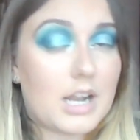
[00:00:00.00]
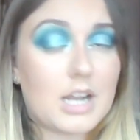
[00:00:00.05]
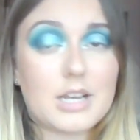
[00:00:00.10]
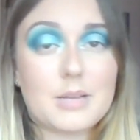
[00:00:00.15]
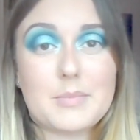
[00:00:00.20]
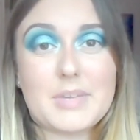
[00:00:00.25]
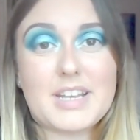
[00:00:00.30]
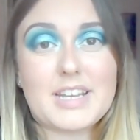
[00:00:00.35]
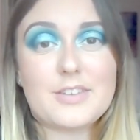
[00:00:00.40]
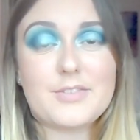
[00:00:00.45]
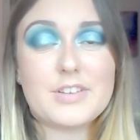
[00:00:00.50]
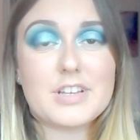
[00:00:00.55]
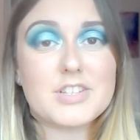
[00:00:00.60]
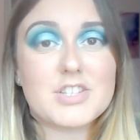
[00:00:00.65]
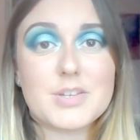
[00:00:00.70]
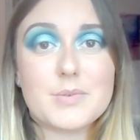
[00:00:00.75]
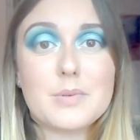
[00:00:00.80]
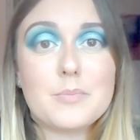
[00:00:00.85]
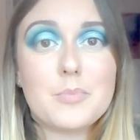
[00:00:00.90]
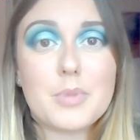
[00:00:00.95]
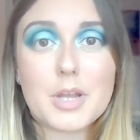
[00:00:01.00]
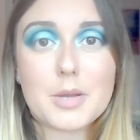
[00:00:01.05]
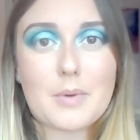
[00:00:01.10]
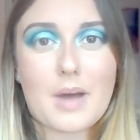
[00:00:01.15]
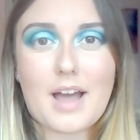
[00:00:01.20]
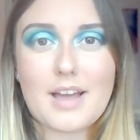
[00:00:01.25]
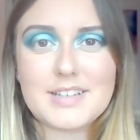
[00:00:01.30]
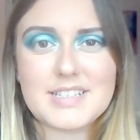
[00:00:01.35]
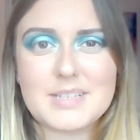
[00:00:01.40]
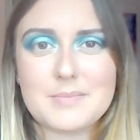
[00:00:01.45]
And I mean, if you're doing blue
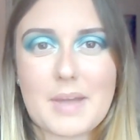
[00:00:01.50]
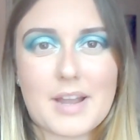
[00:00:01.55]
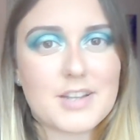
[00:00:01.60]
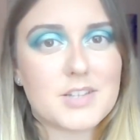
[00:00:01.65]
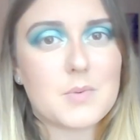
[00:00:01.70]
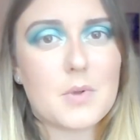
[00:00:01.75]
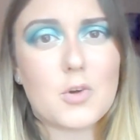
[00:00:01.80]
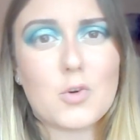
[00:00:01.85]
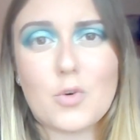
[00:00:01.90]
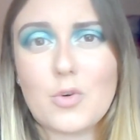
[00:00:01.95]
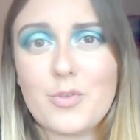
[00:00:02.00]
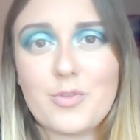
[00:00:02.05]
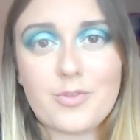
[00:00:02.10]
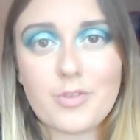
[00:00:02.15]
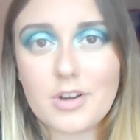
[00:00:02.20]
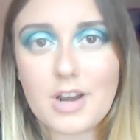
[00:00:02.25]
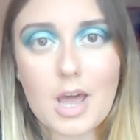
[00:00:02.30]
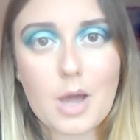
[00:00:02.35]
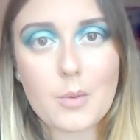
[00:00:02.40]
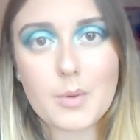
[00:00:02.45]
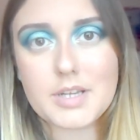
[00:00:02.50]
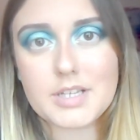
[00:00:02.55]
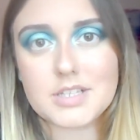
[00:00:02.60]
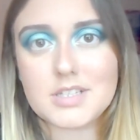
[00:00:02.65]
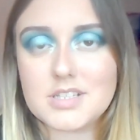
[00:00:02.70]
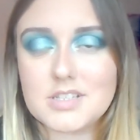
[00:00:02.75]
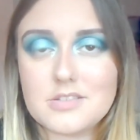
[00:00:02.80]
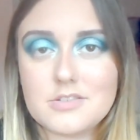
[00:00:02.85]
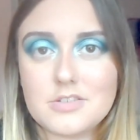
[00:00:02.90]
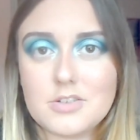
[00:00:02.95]
eyes, you might as well go full out
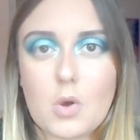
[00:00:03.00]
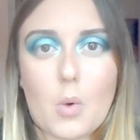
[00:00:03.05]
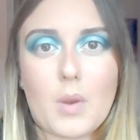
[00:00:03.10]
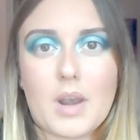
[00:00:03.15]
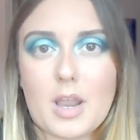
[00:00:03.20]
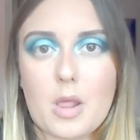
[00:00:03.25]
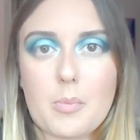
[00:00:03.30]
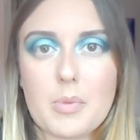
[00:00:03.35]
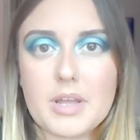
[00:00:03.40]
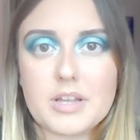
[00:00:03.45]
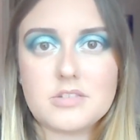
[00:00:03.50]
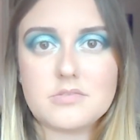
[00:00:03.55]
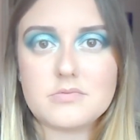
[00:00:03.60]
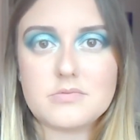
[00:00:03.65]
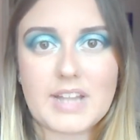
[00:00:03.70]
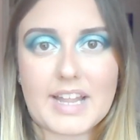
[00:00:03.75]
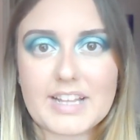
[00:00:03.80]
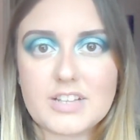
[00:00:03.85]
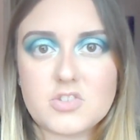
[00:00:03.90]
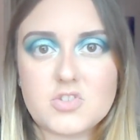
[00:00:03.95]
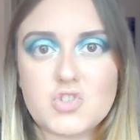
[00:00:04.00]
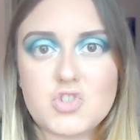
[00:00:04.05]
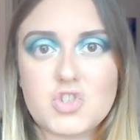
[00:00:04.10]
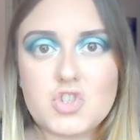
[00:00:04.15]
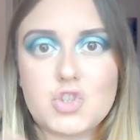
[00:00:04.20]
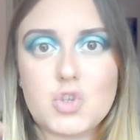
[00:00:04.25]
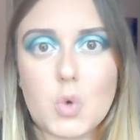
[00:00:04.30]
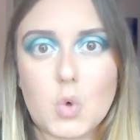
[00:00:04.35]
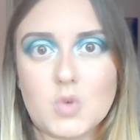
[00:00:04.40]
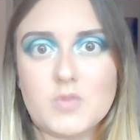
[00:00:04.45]
and go a little bit like
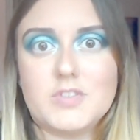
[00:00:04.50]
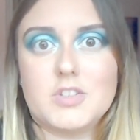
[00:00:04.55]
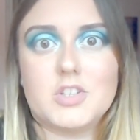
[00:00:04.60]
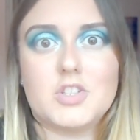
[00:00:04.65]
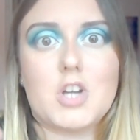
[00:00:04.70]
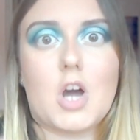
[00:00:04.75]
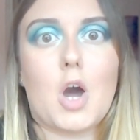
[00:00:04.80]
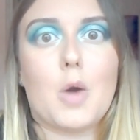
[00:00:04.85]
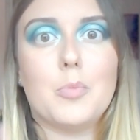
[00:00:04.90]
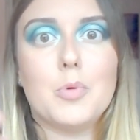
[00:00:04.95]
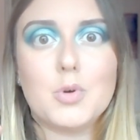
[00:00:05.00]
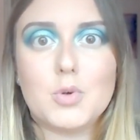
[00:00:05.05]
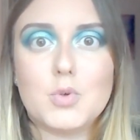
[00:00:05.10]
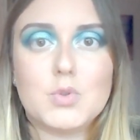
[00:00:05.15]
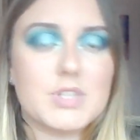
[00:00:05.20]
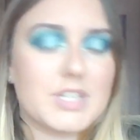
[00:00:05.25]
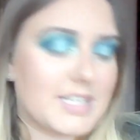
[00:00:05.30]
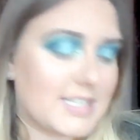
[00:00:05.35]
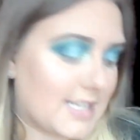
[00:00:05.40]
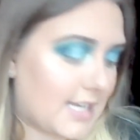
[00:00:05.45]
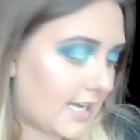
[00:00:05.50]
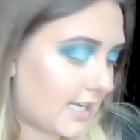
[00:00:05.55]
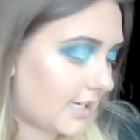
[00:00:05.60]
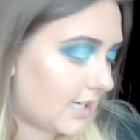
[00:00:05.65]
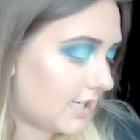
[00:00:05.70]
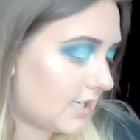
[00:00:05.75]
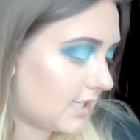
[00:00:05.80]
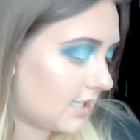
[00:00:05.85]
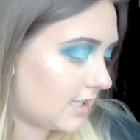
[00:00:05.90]
over the top, OTT.